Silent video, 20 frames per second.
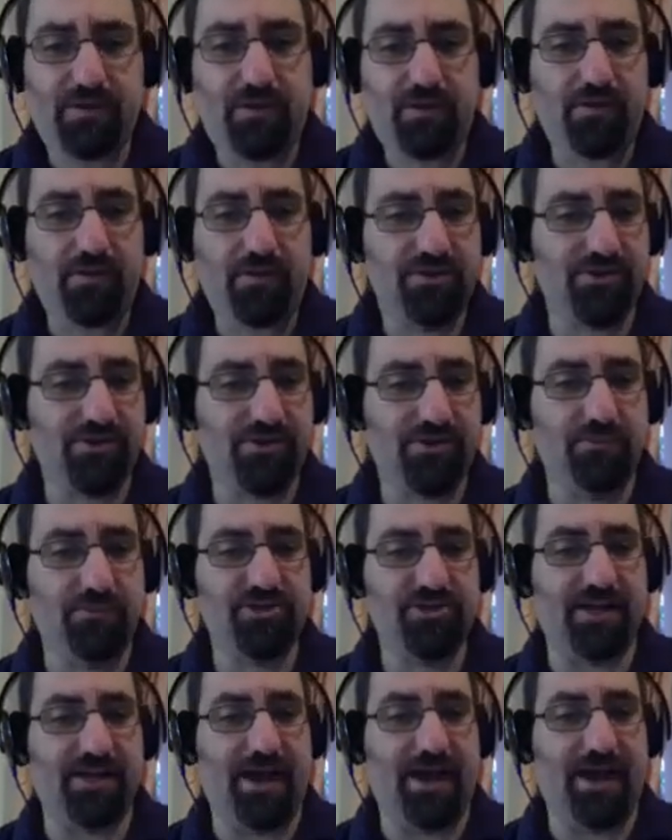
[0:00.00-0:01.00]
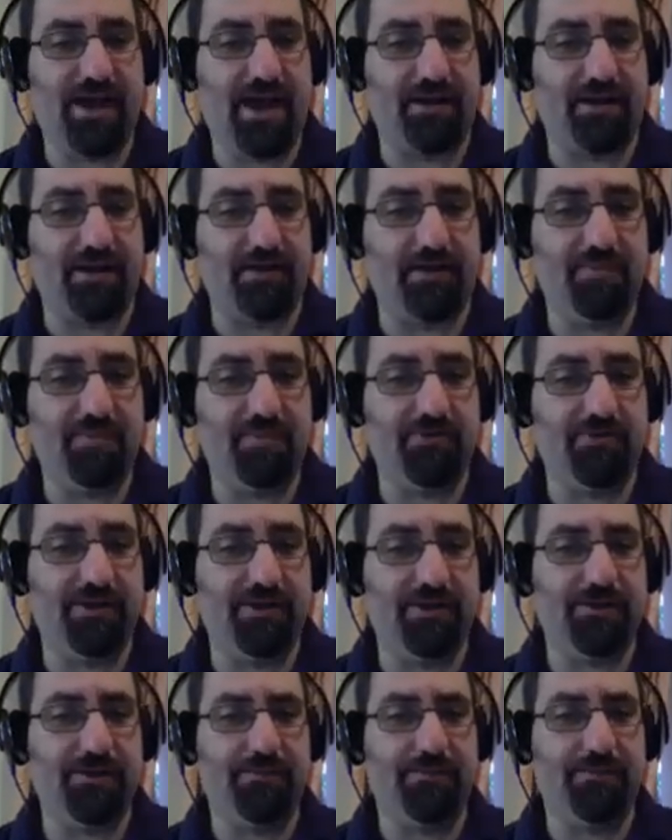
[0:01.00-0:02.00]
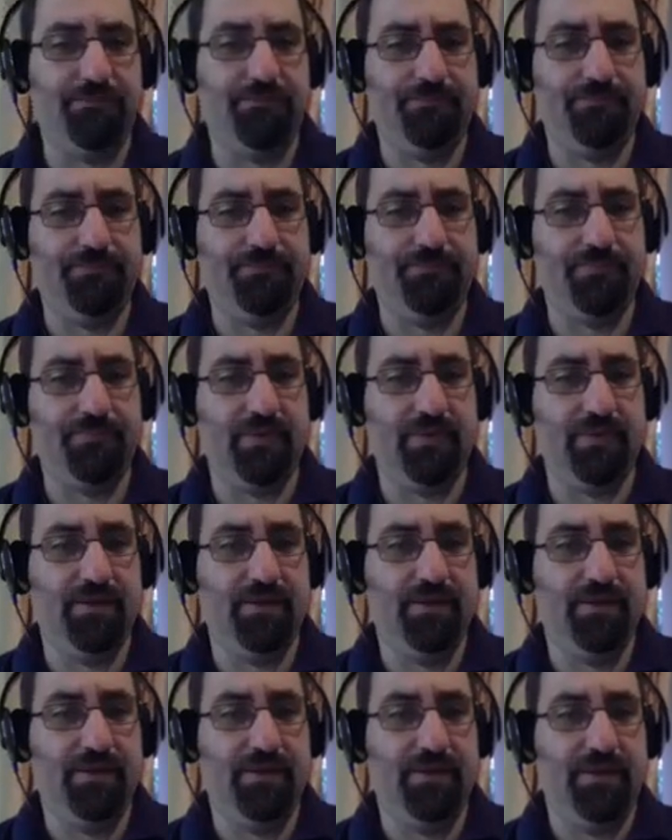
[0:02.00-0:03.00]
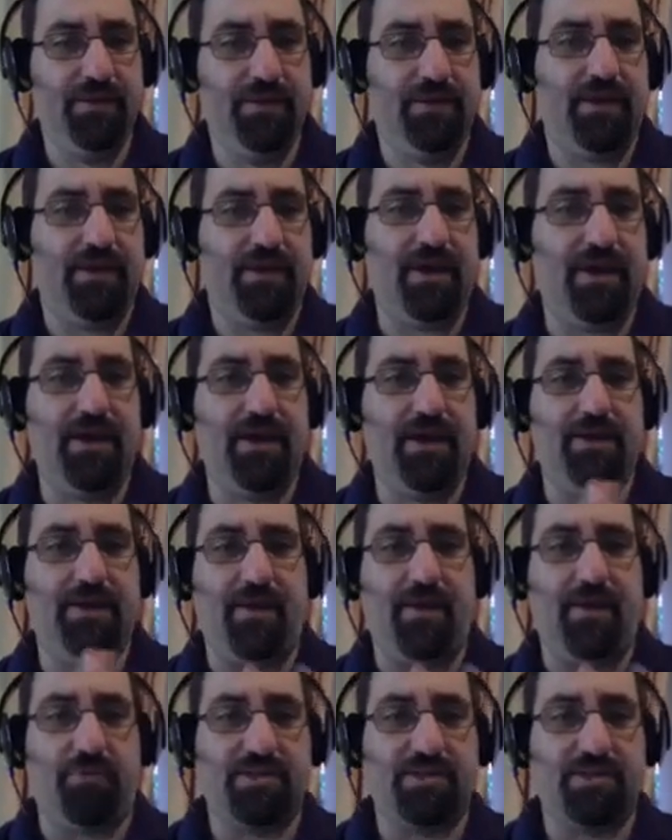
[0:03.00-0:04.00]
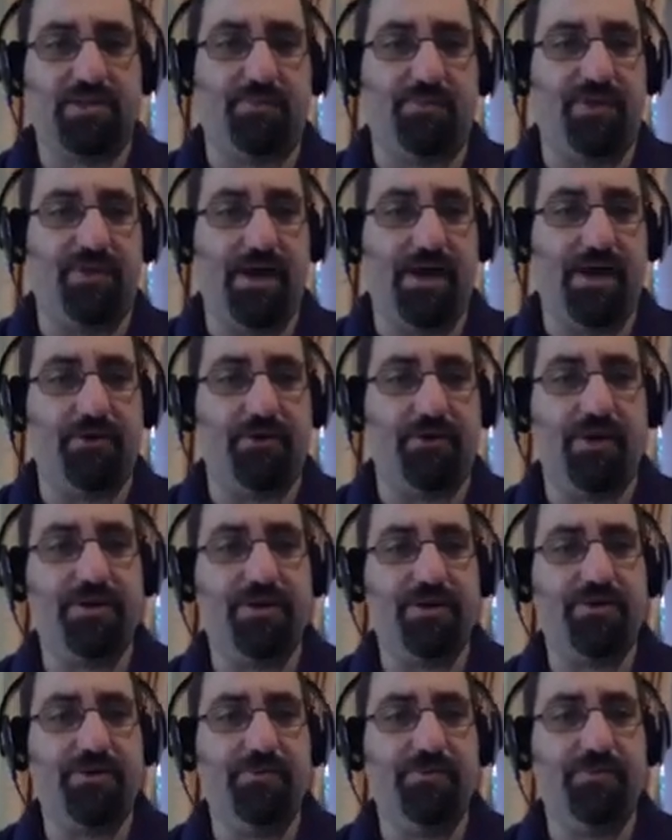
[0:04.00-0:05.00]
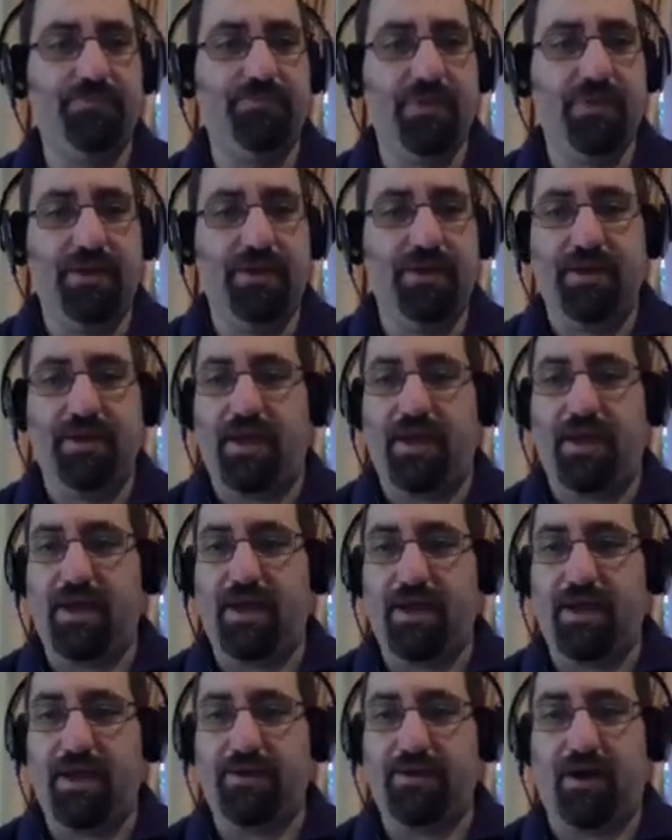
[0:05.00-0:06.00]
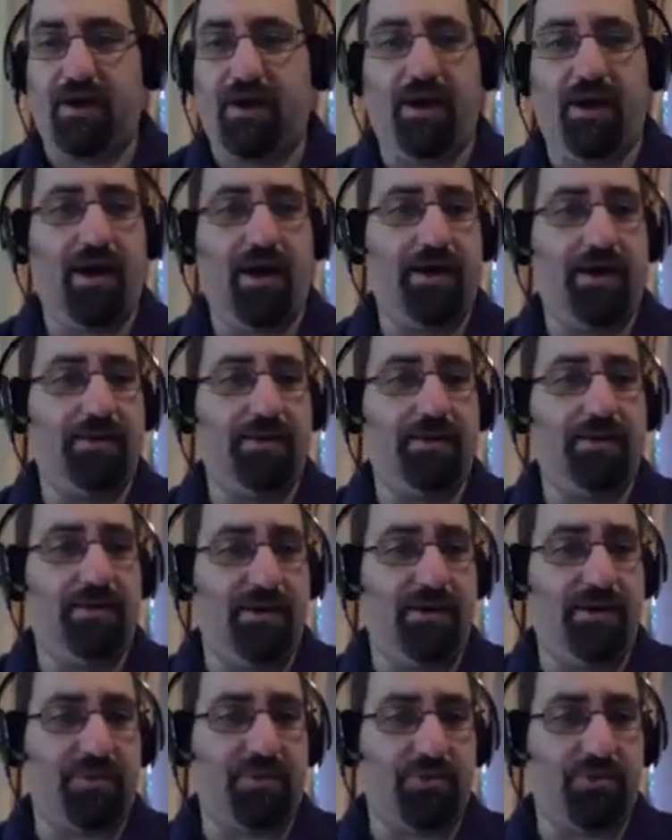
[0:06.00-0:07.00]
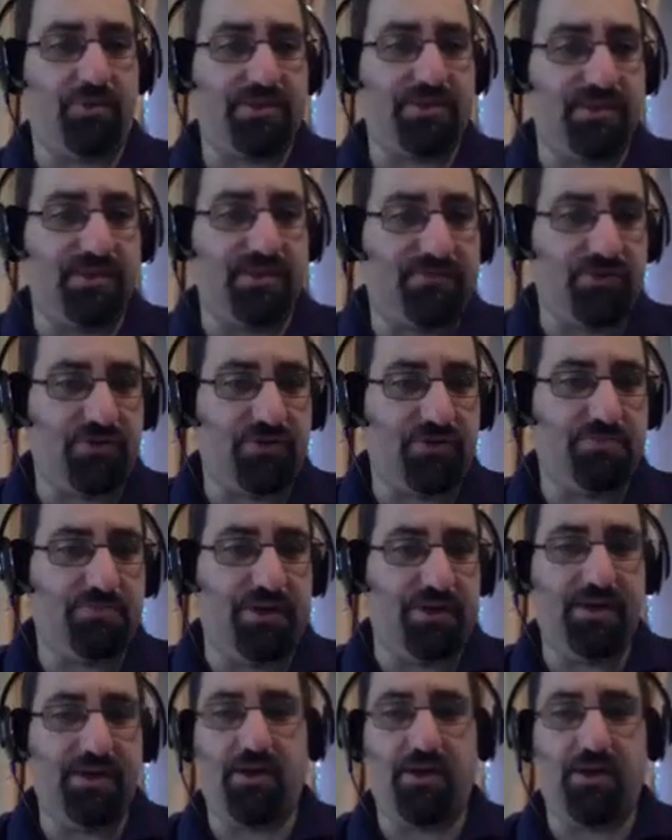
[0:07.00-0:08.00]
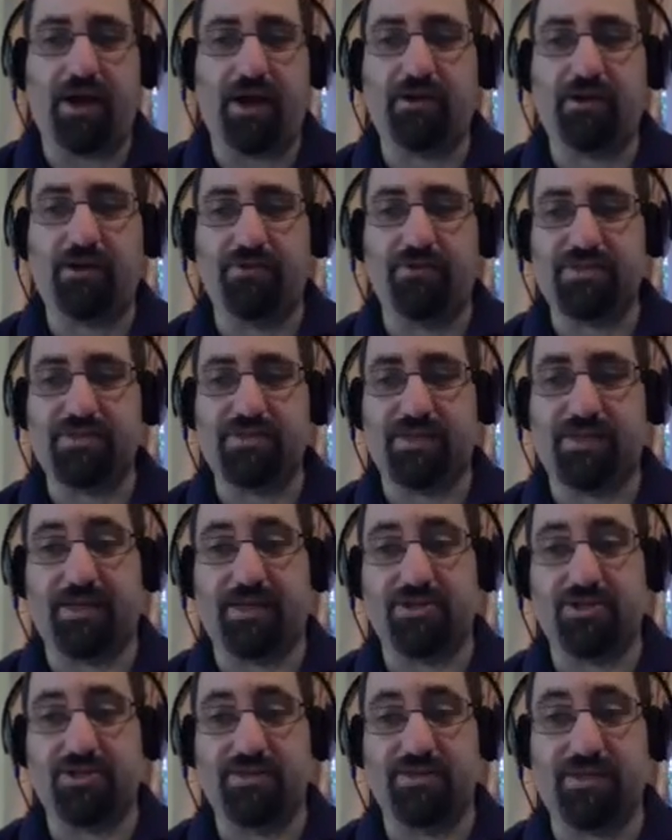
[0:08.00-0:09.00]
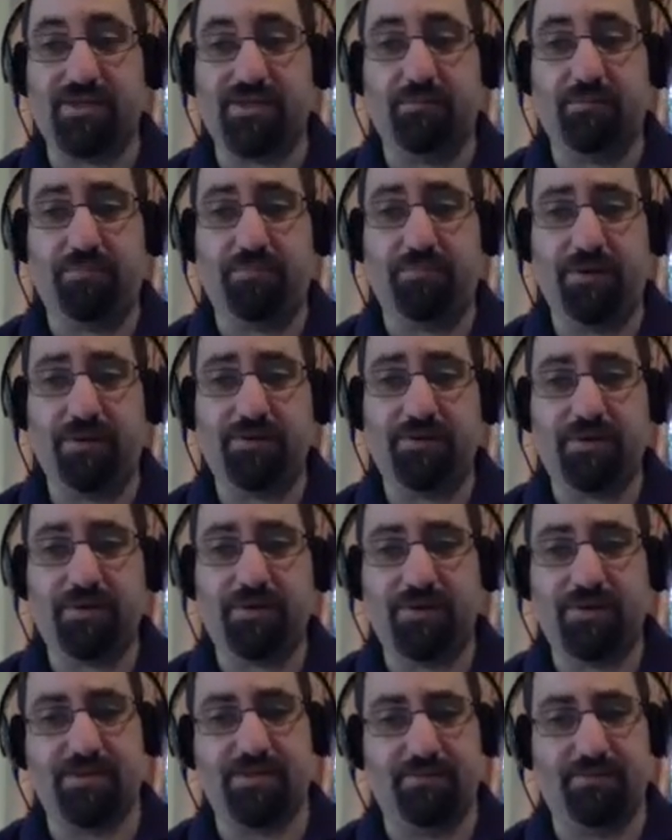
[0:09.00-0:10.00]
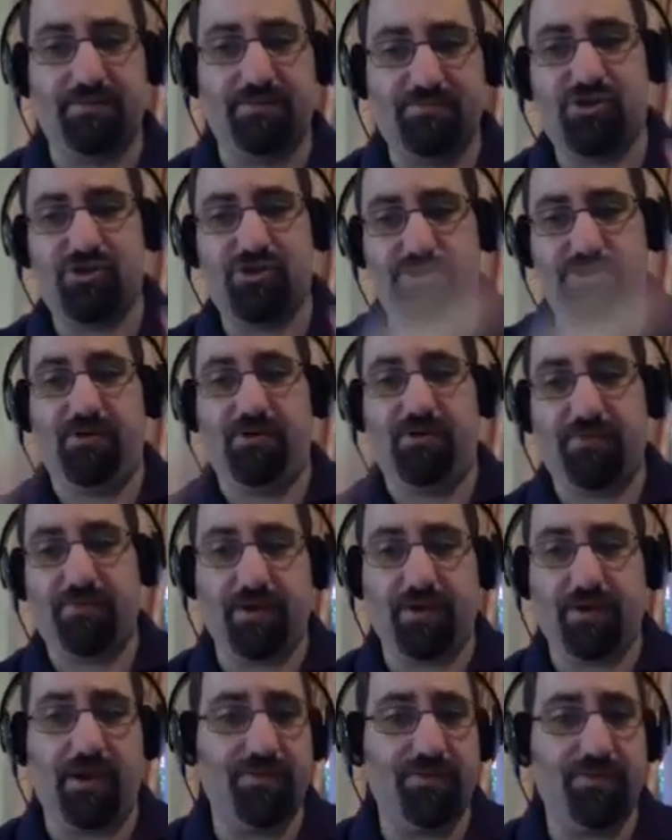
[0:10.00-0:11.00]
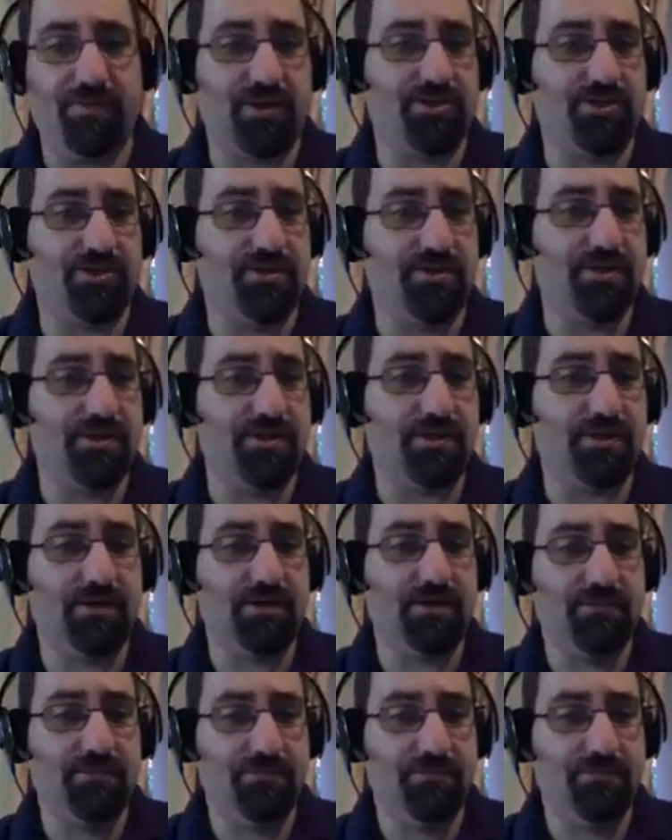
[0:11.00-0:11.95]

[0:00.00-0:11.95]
So I'm just going to add a label here, and that brings up the Atto editor. And you have to press this first button here. I call this the kitchen sink button because it shows you everything in the kitchen sink.